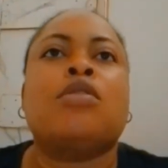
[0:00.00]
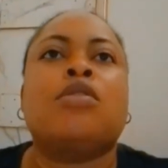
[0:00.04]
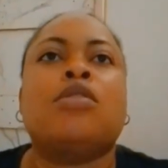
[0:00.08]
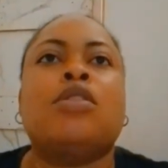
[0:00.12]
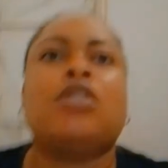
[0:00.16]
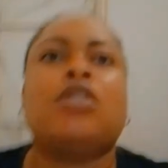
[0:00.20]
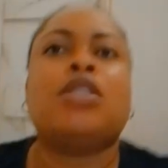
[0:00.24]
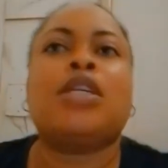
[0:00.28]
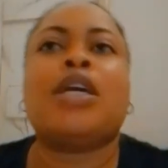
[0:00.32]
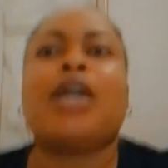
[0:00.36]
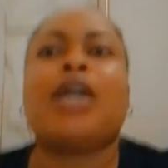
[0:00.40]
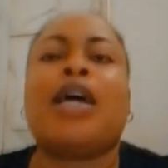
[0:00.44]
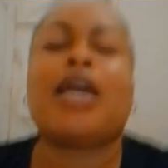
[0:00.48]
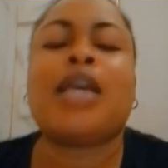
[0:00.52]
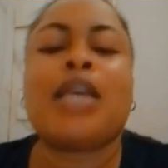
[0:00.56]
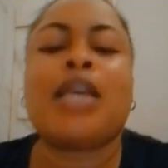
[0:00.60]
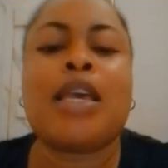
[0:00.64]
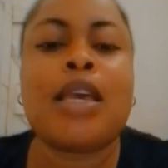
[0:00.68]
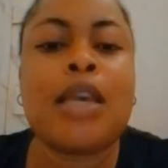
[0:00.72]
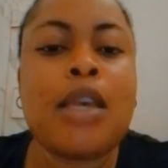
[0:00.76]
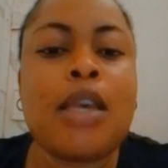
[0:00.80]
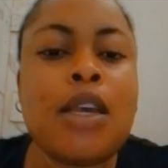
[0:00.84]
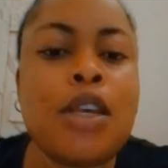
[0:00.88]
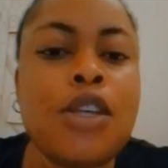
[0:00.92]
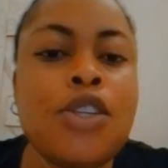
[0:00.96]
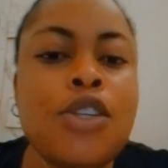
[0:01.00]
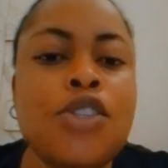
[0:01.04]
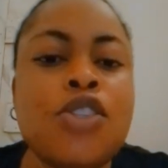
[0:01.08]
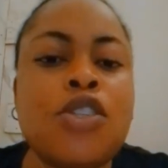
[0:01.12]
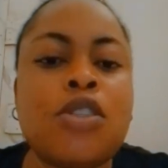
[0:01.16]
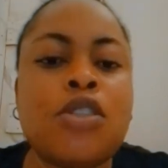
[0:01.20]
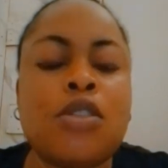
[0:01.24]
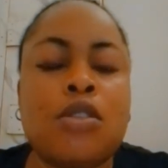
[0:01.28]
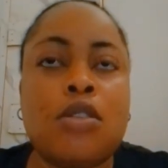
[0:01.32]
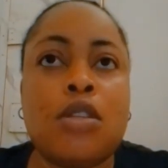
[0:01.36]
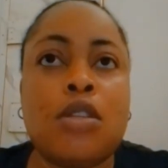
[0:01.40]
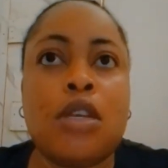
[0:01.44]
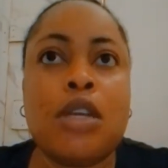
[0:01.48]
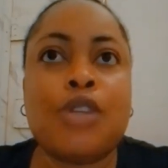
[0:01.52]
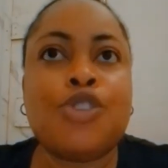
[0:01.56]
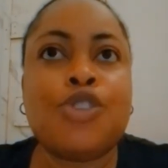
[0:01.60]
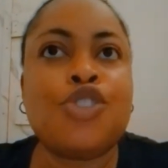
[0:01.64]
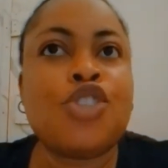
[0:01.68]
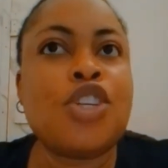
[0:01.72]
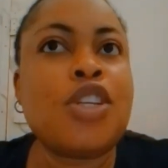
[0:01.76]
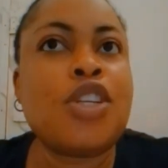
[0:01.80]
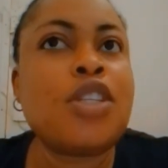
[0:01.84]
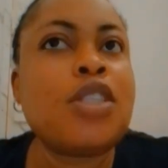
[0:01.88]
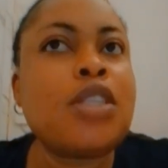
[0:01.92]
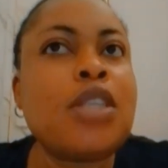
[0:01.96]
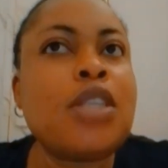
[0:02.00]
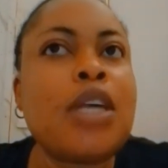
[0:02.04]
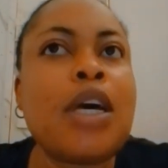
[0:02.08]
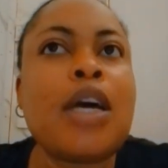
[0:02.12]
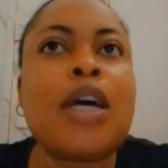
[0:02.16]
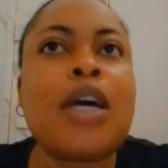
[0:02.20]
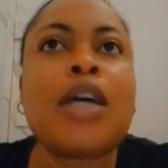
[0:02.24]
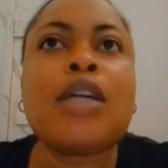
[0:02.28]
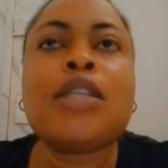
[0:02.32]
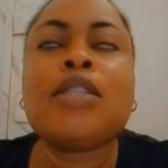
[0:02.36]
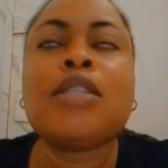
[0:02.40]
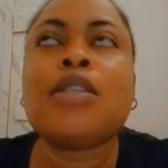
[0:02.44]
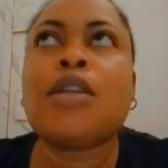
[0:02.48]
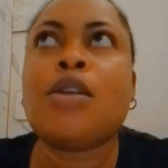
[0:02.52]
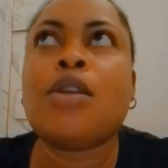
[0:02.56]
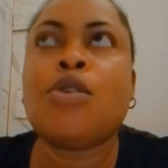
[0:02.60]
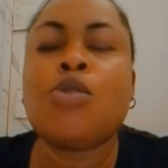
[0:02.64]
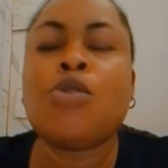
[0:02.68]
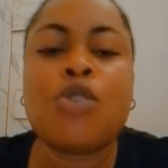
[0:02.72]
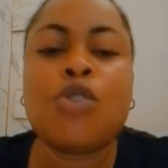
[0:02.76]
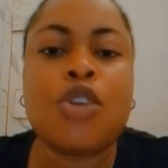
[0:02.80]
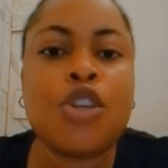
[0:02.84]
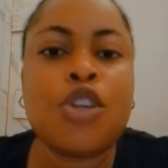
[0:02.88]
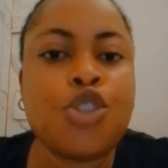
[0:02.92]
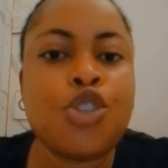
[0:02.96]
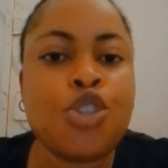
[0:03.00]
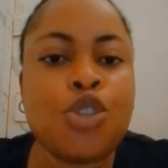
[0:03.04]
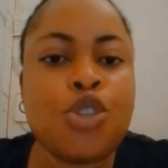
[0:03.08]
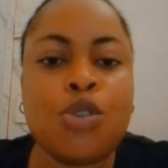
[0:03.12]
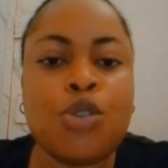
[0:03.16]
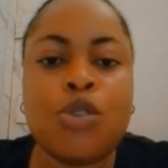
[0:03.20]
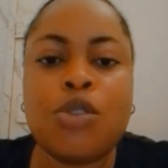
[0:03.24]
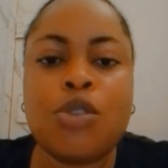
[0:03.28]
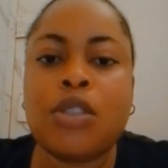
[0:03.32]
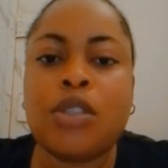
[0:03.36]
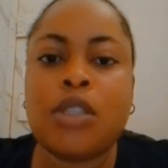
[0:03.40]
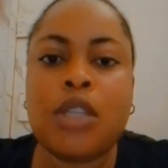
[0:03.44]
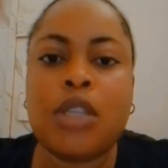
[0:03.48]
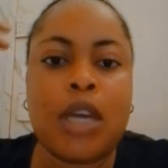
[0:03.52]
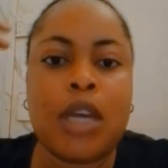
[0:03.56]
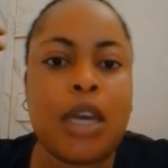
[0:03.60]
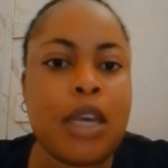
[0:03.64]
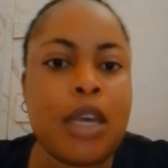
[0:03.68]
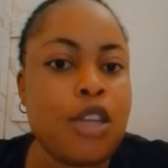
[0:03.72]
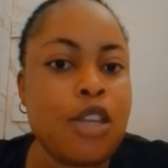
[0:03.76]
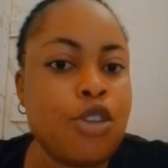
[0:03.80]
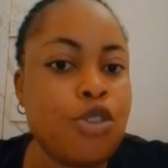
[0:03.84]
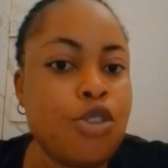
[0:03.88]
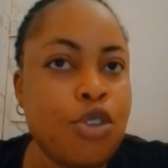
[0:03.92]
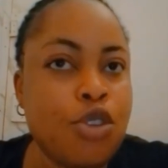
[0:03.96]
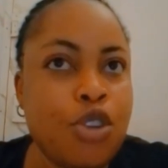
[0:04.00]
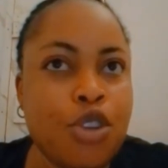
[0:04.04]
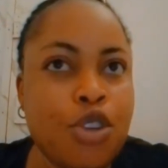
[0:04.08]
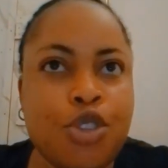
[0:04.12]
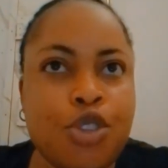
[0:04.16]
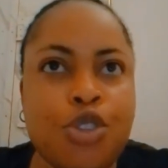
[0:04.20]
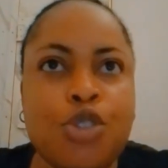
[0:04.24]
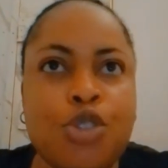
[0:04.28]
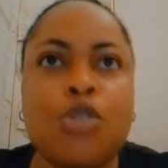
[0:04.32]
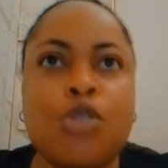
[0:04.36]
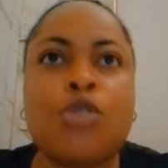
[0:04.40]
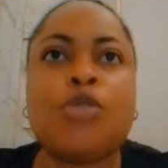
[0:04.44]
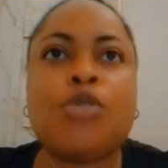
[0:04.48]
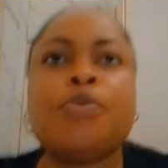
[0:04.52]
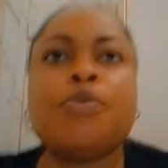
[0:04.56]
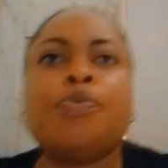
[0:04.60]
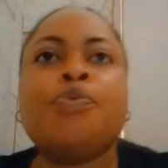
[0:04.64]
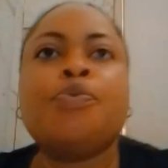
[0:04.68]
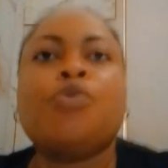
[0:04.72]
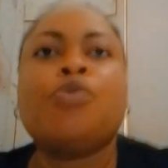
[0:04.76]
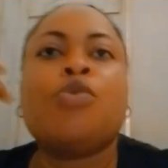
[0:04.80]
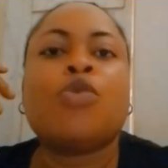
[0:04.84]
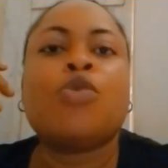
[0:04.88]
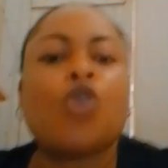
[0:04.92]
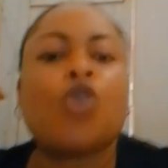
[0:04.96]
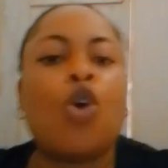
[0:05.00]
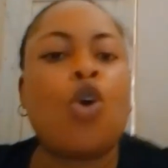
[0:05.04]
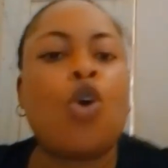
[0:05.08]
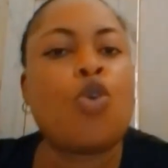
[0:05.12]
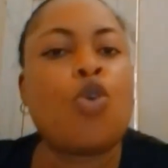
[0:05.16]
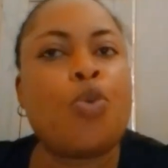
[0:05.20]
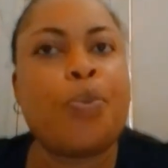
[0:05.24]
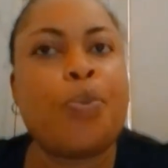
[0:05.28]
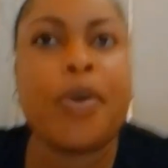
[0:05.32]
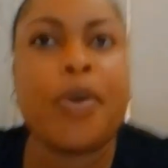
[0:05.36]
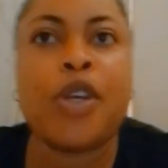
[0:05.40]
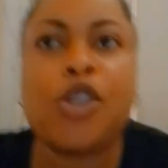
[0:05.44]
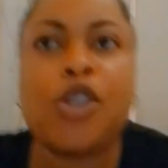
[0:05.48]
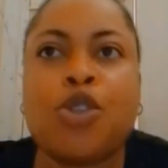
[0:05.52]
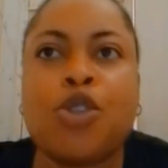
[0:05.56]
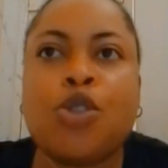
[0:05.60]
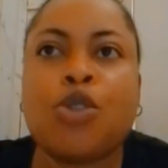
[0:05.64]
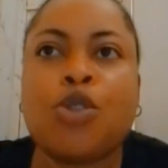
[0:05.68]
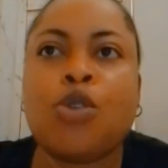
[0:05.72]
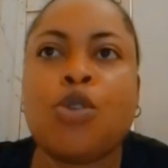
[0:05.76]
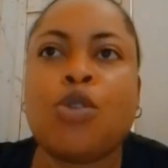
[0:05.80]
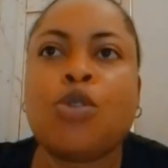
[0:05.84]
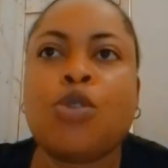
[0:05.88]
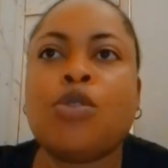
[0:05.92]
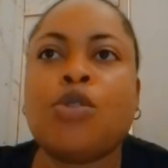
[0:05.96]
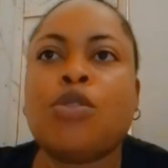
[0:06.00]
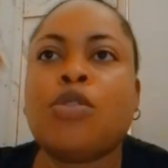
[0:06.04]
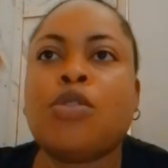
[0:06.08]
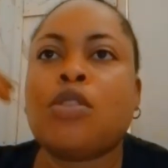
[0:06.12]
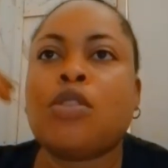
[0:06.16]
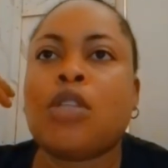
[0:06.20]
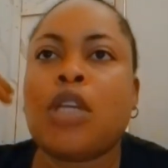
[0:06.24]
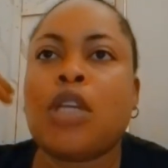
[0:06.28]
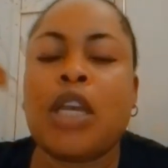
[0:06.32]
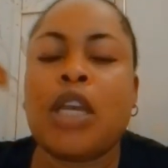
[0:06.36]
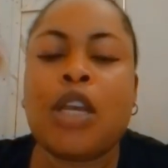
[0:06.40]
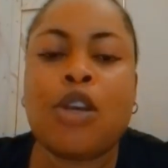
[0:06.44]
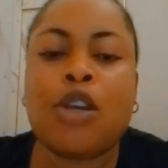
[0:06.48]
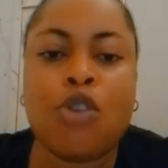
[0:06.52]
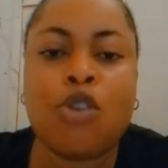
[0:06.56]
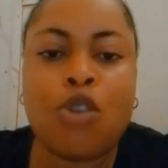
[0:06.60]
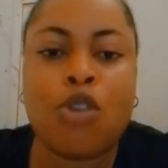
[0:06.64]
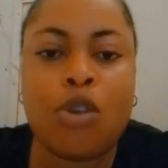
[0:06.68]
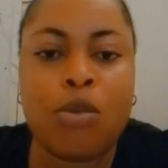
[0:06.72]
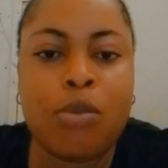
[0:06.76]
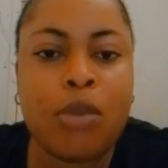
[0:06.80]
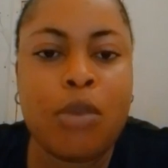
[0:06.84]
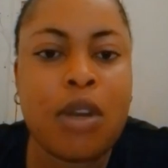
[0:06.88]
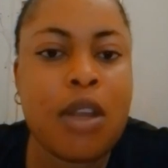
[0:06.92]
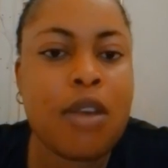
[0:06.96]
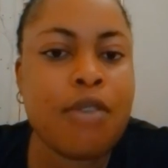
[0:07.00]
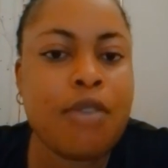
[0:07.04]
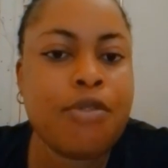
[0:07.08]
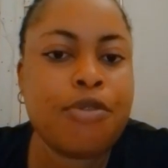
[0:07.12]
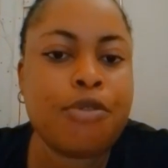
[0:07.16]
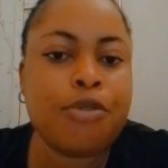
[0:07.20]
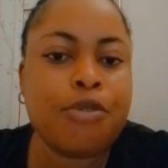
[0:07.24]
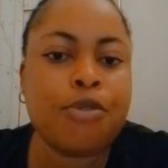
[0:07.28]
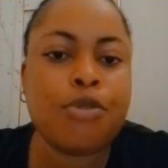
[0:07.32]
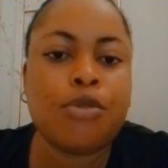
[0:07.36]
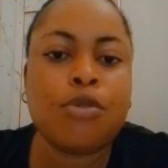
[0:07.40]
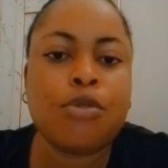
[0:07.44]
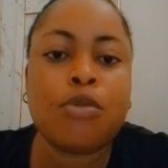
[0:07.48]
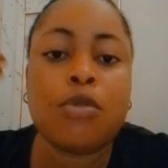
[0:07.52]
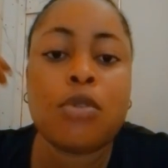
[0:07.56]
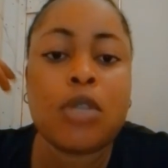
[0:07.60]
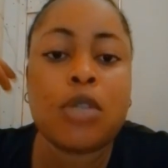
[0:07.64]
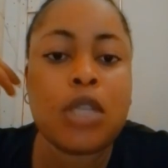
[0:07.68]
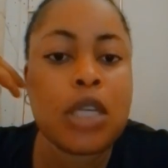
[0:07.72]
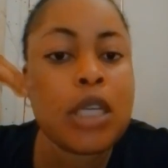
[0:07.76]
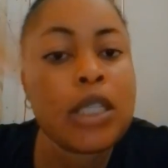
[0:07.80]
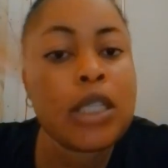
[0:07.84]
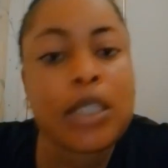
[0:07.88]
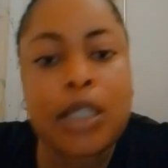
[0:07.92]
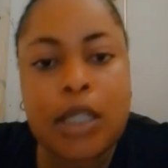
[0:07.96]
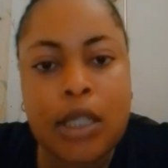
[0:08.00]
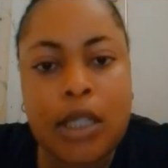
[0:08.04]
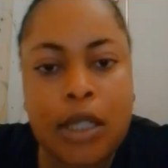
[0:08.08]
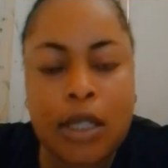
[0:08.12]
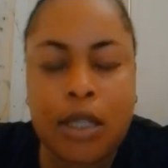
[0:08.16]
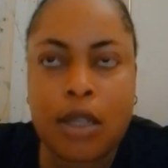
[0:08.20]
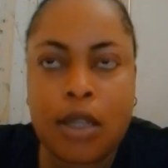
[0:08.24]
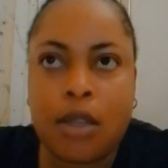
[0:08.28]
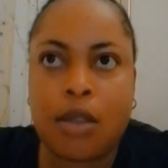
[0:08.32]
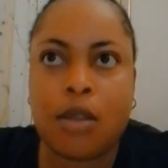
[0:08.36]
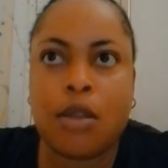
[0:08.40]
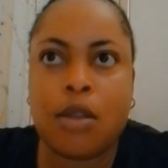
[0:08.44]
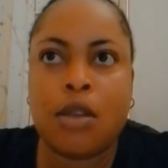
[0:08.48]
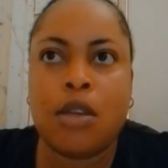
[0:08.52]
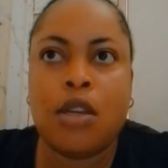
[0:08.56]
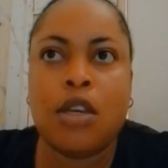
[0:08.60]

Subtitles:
their age, their gender, their location, their education, occupation, income level, etc.